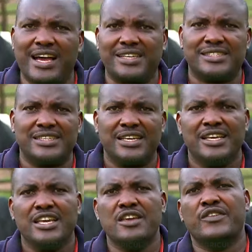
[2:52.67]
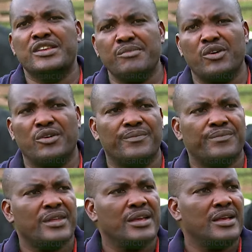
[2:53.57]
has, even more.
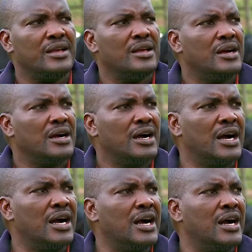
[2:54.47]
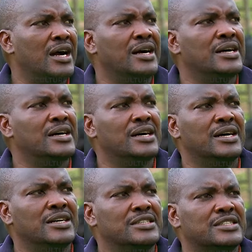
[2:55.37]
Uh,
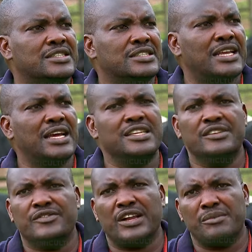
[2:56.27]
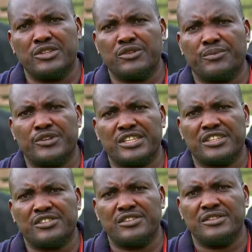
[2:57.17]
uh, it is an, an environmental
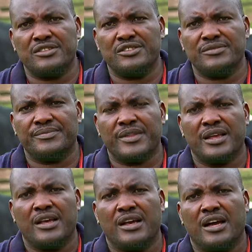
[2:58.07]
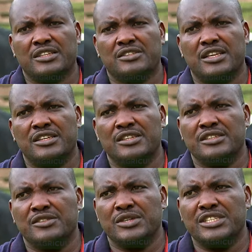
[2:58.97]
protection.
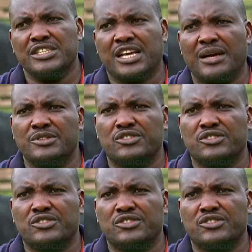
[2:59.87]
Actually, when it comes